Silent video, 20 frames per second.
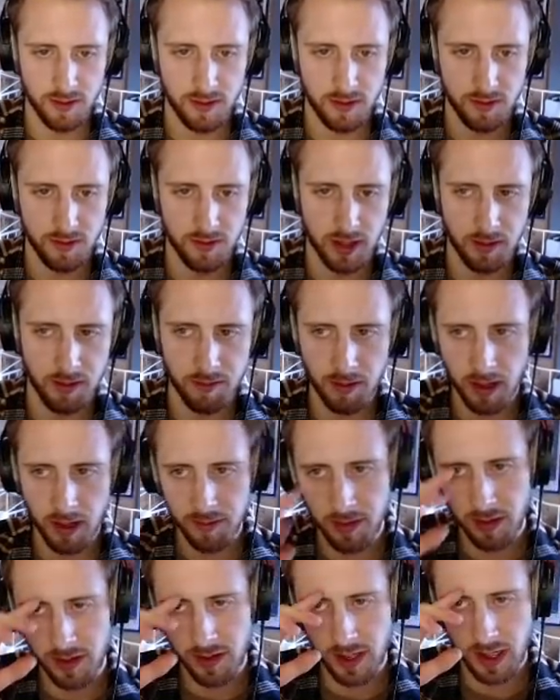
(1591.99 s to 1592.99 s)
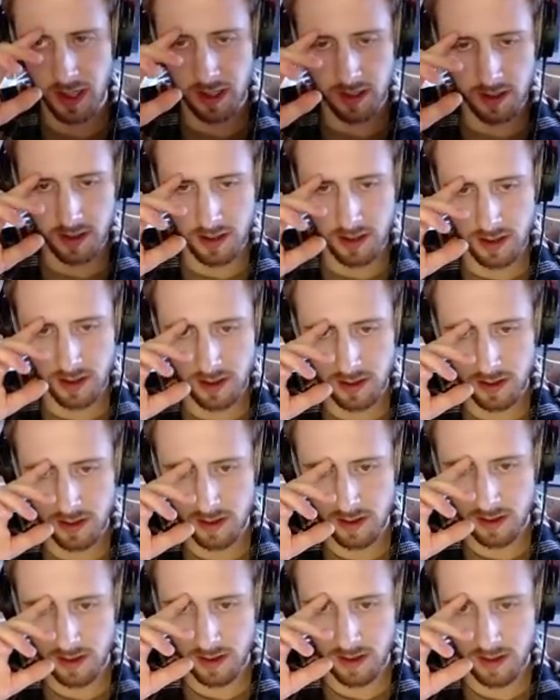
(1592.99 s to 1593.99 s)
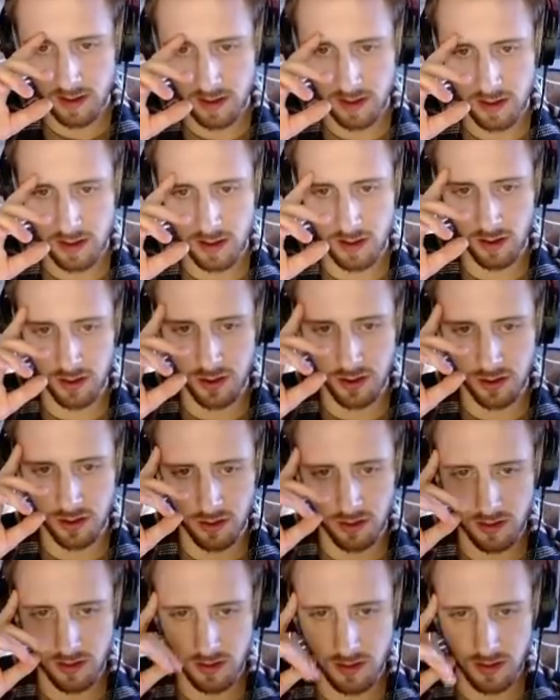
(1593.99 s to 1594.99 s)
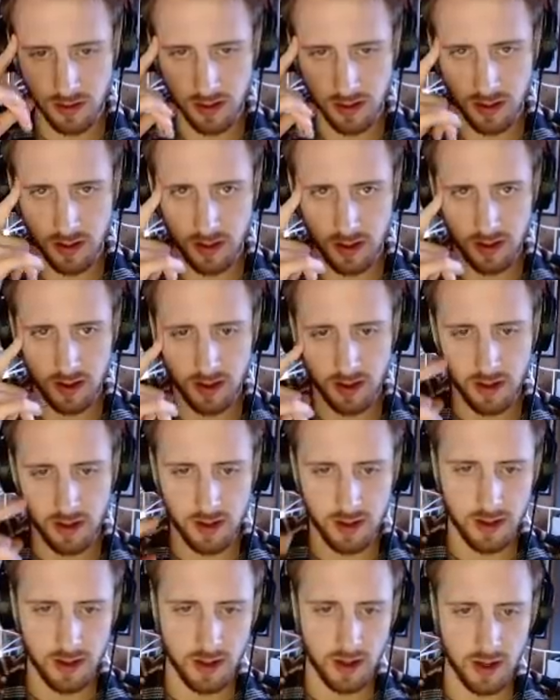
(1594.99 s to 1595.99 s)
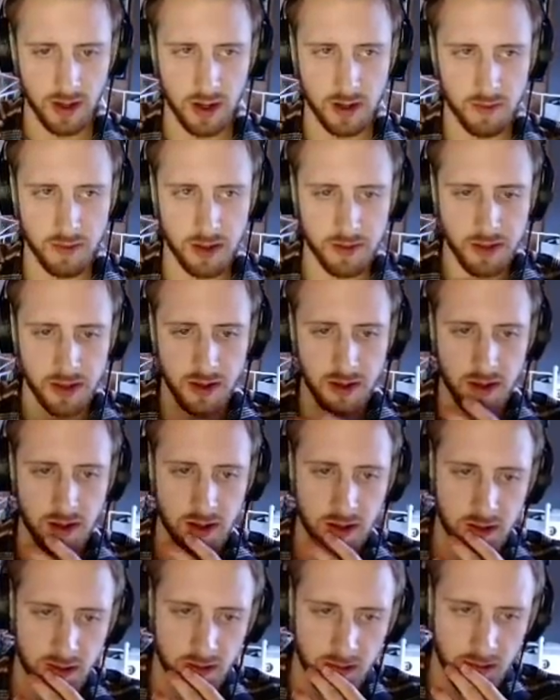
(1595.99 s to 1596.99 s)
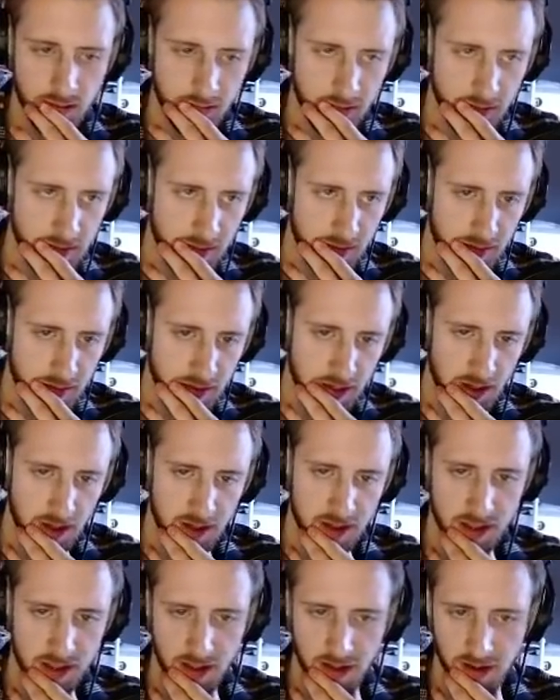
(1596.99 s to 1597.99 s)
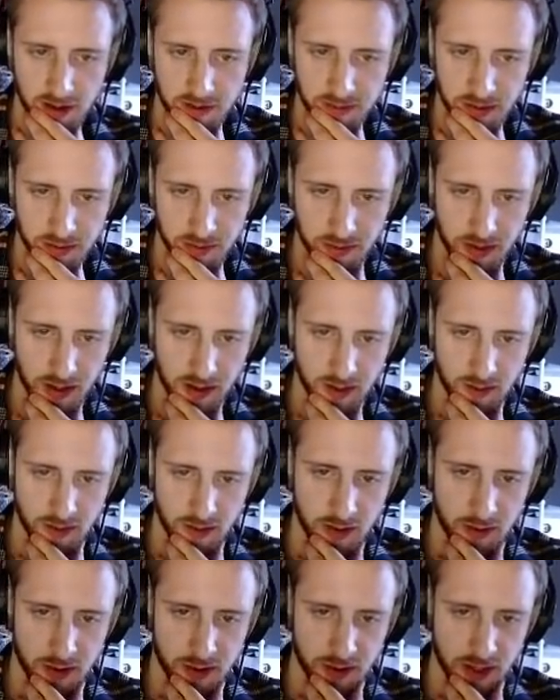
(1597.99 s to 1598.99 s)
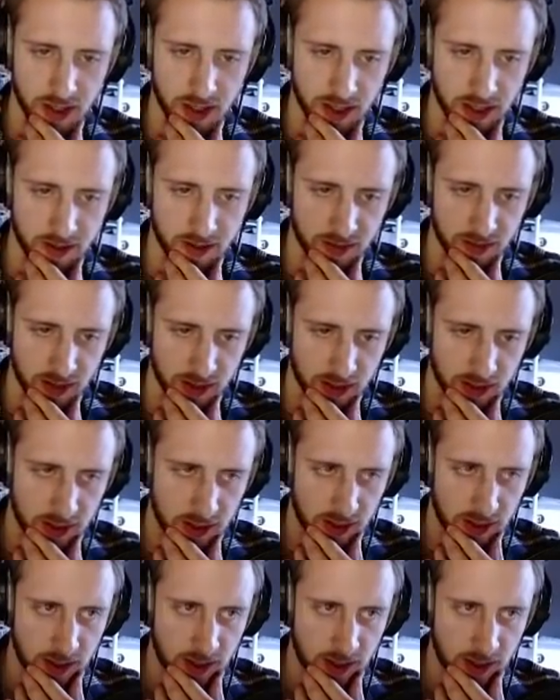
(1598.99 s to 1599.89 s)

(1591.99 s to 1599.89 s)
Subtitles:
They might be able to get this. Not sure. Maybe not. They lost a lot of people. I thought they were trading evenly.